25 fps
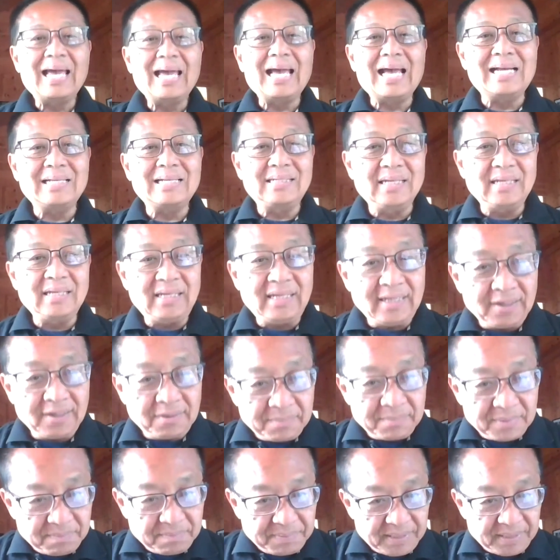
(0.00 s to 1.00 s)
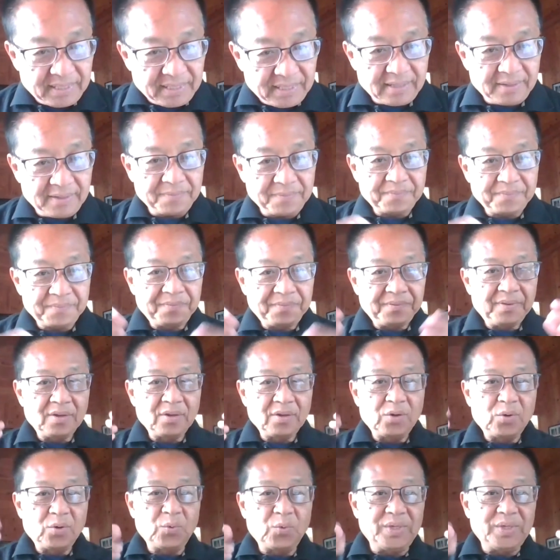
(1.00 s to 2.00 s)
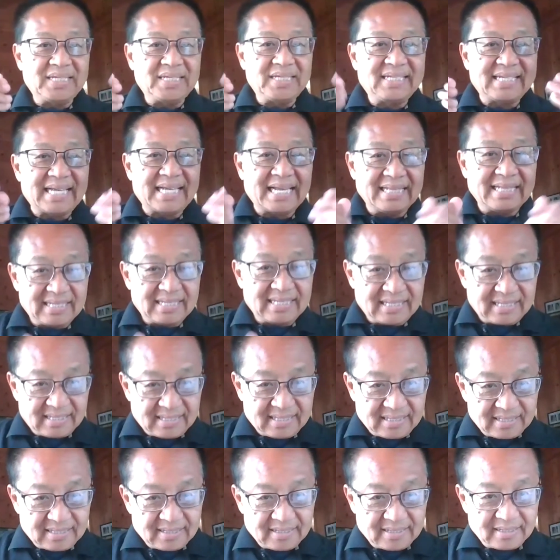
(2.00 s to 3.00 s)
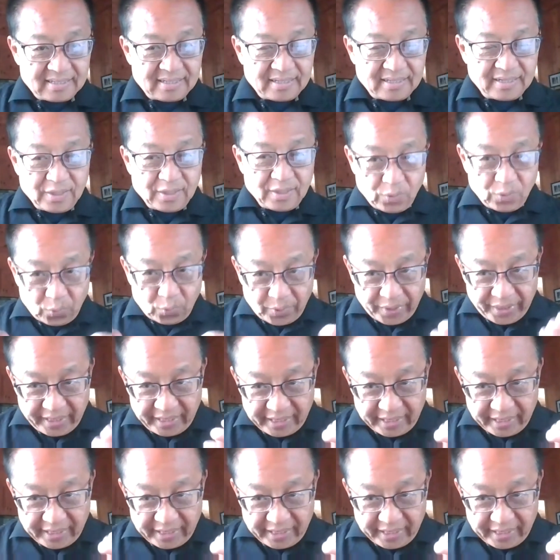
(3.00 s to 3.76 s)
As a human being, we sense, we